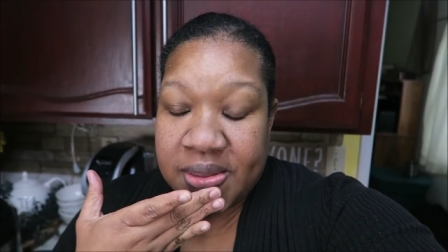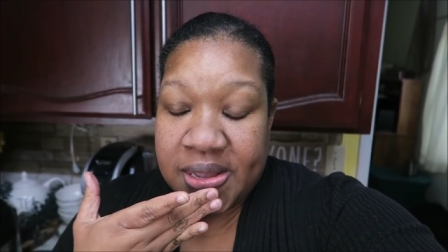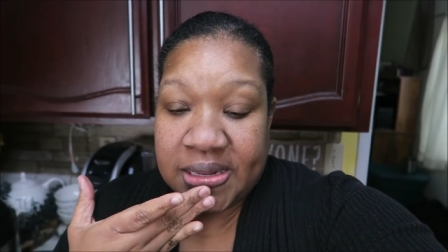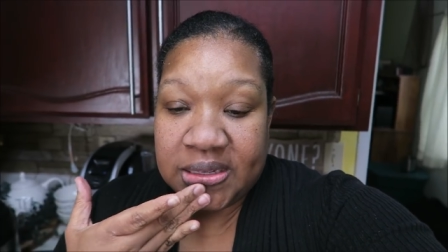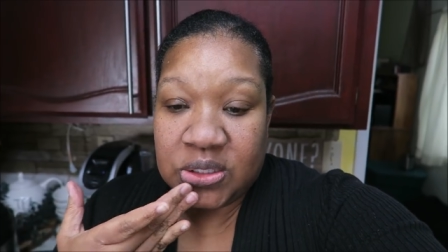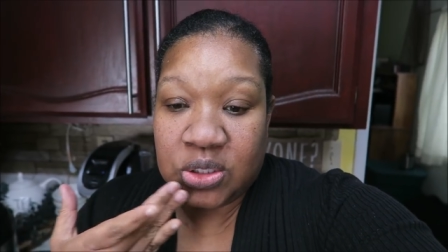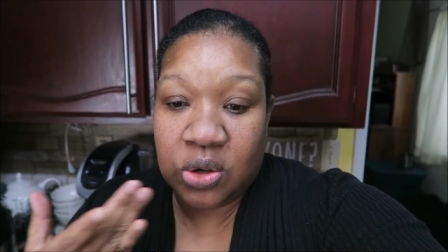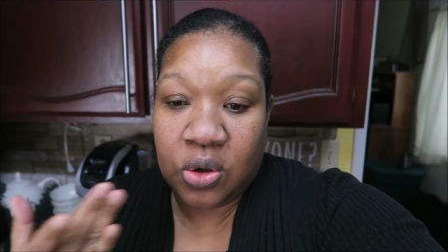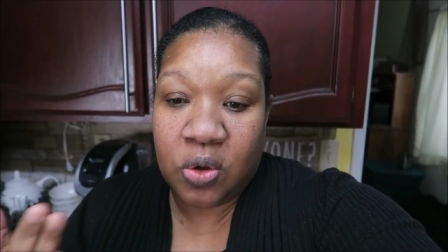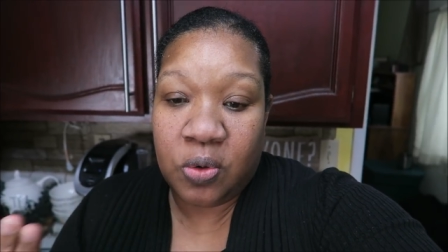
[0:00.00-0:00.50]

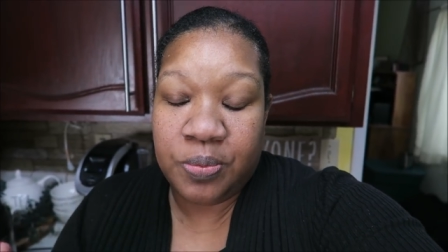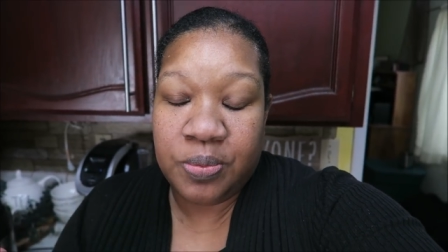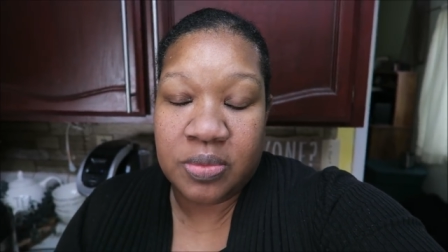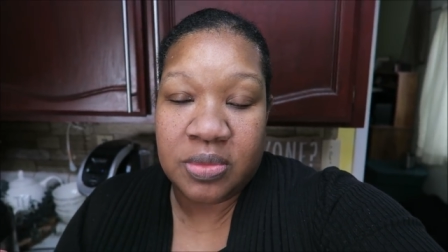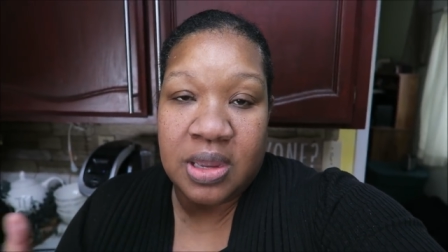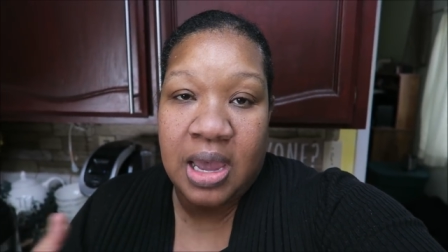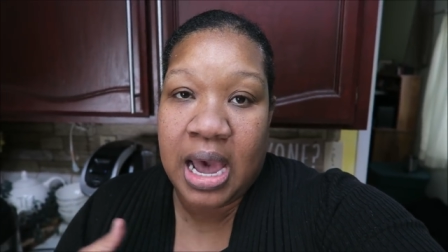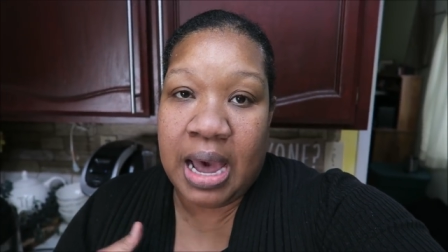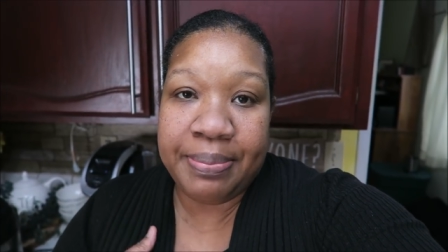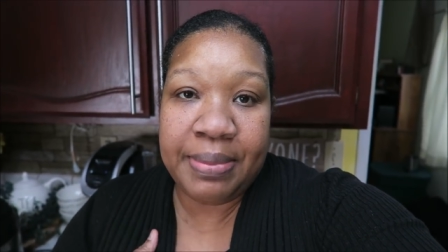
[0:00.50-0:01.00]
And so
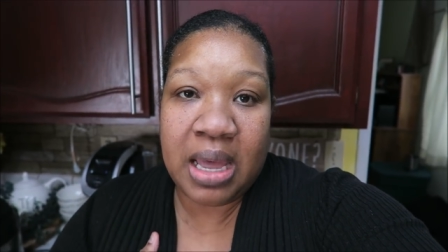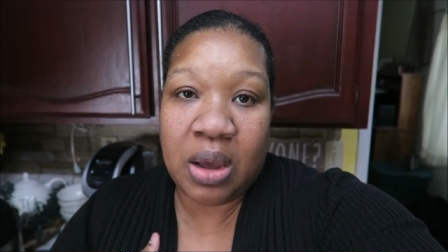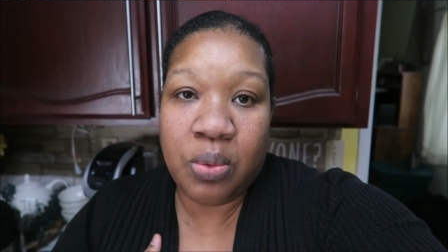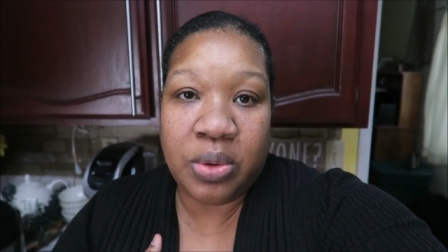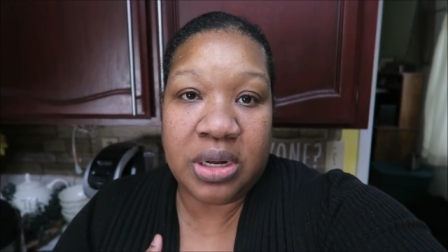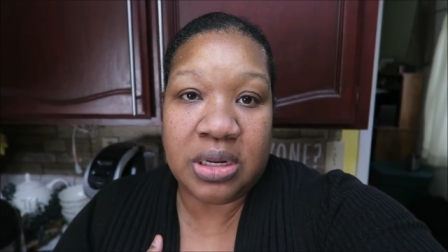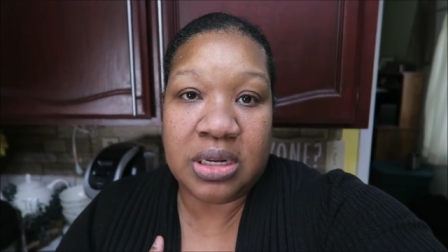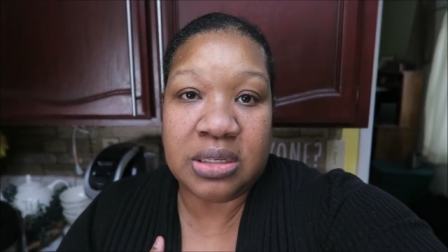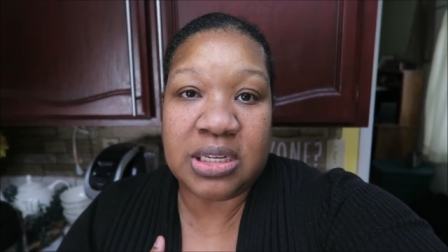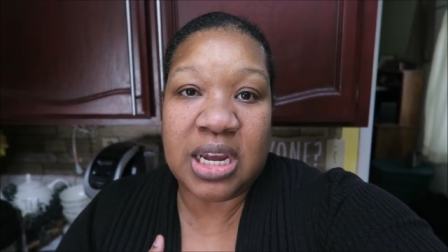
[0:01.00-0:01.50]
I'm not
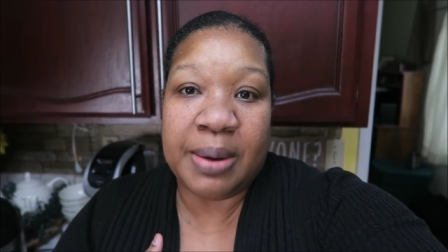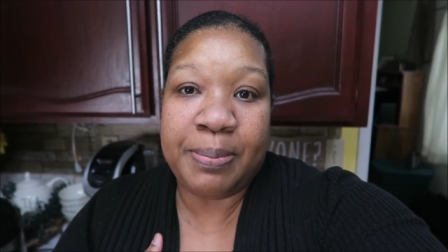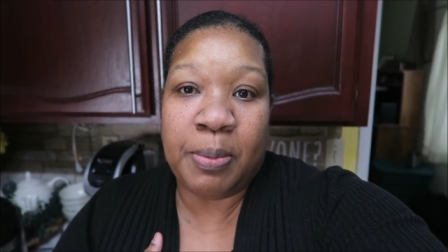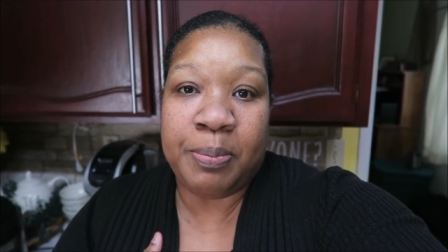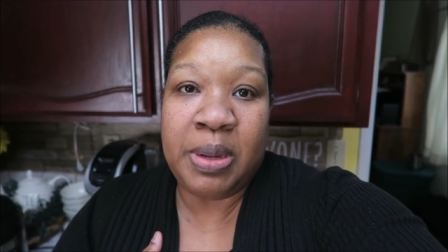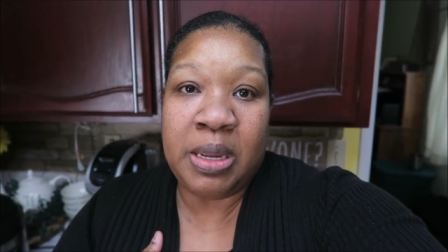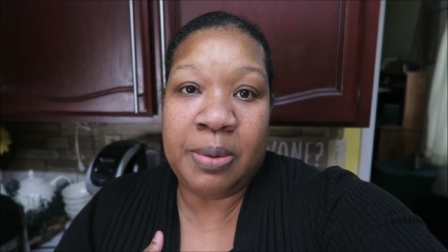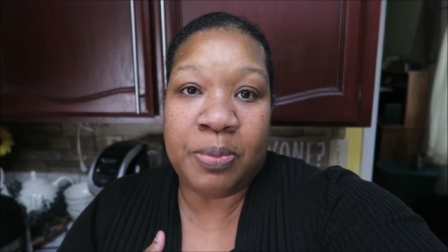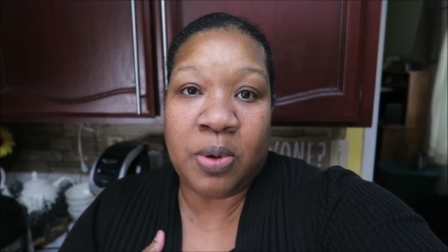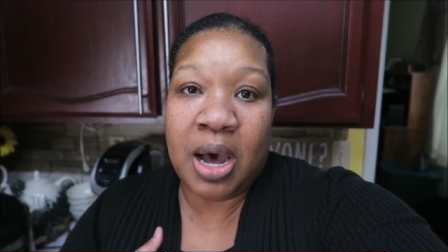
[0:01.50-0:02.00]
one of the type
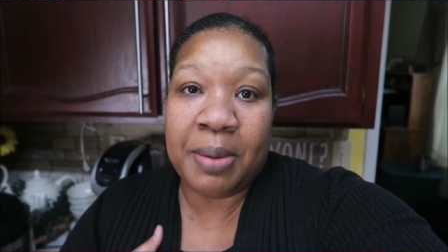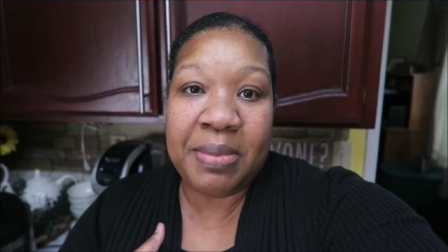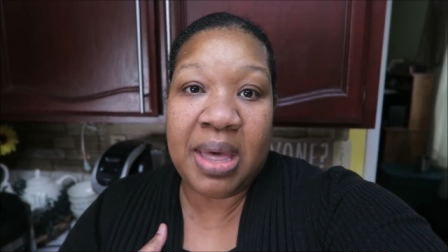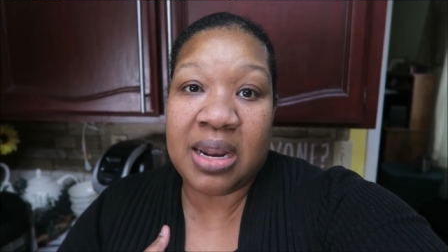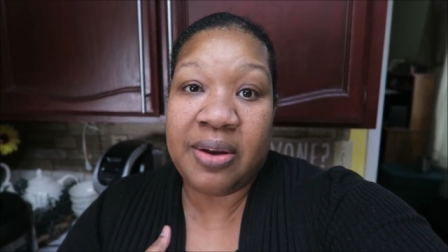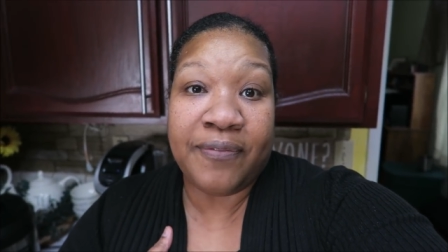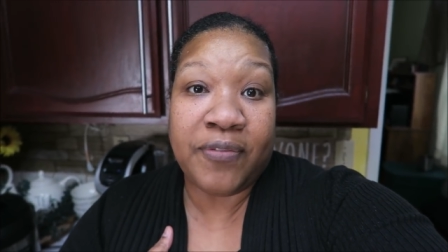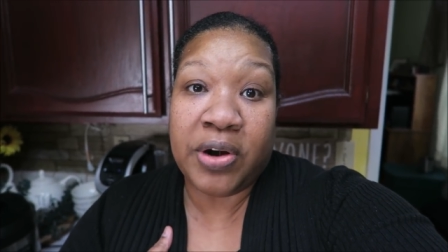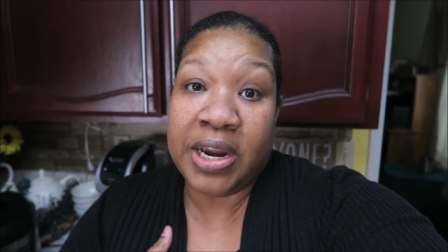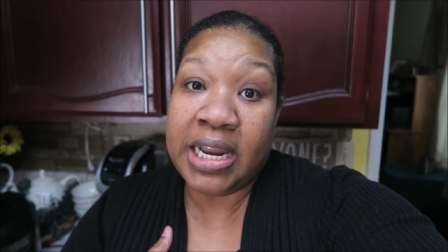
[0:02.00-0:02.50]
of people, I'm
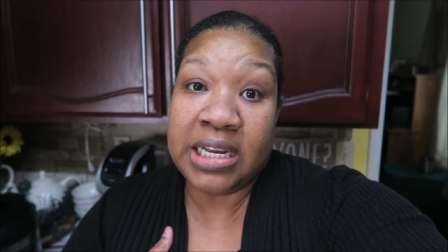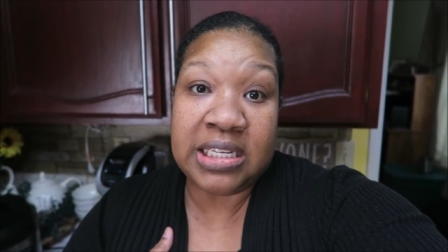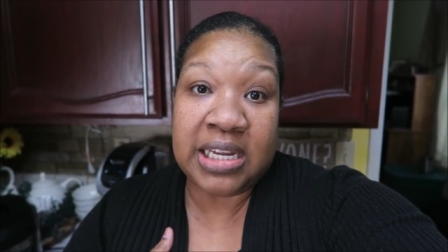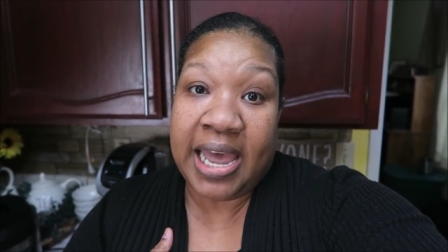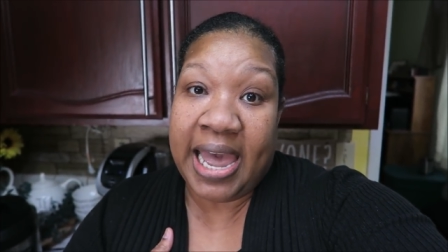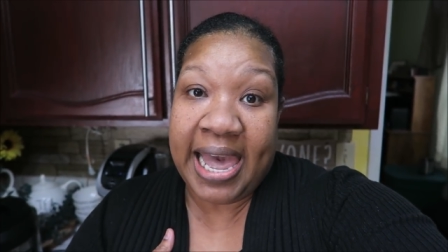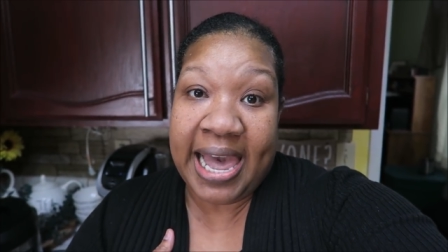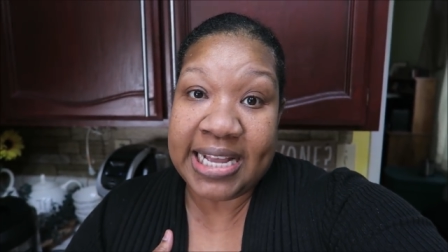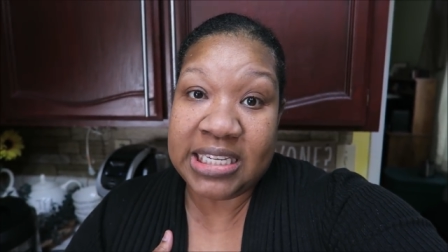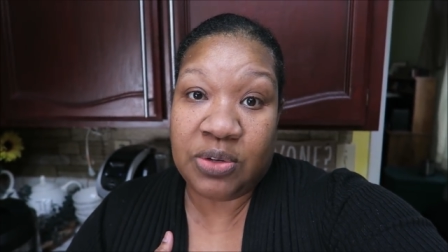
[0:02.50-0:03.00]
not afraid
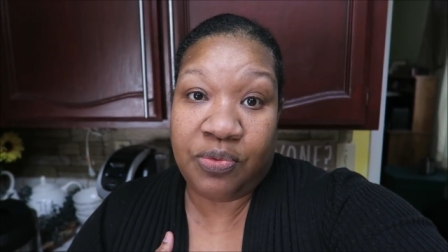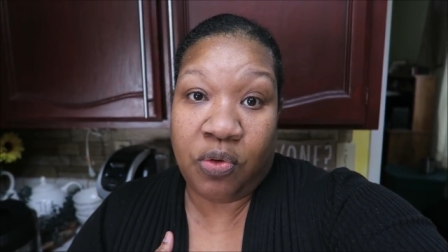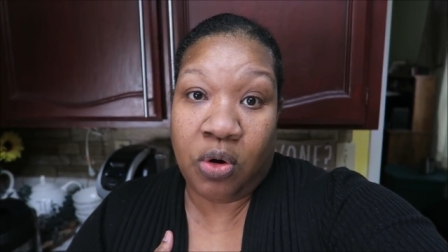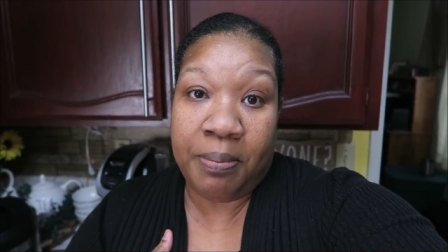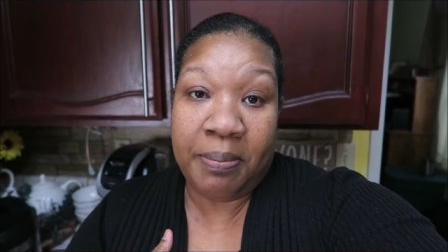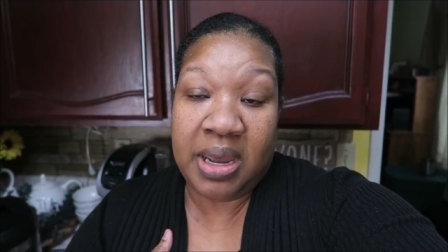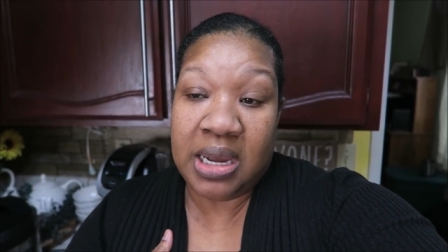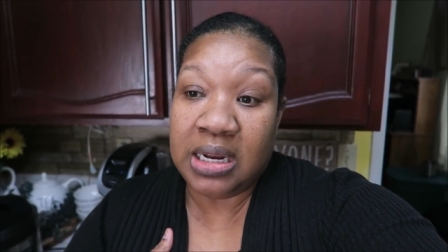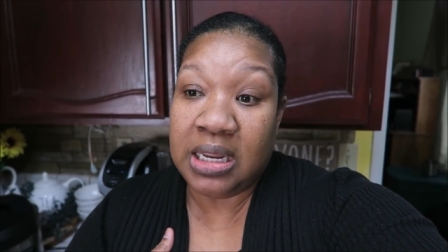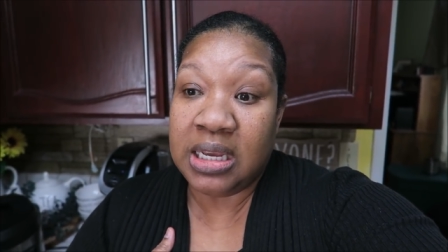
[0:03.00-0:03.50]
to ask for
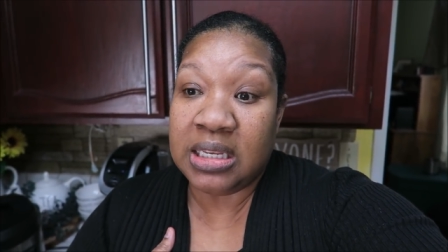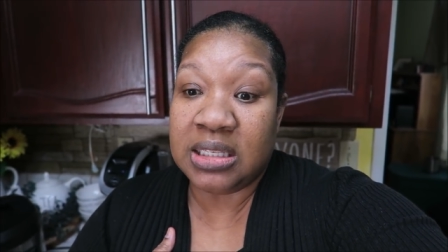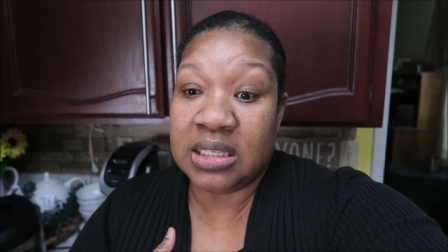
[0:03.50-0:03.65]
money.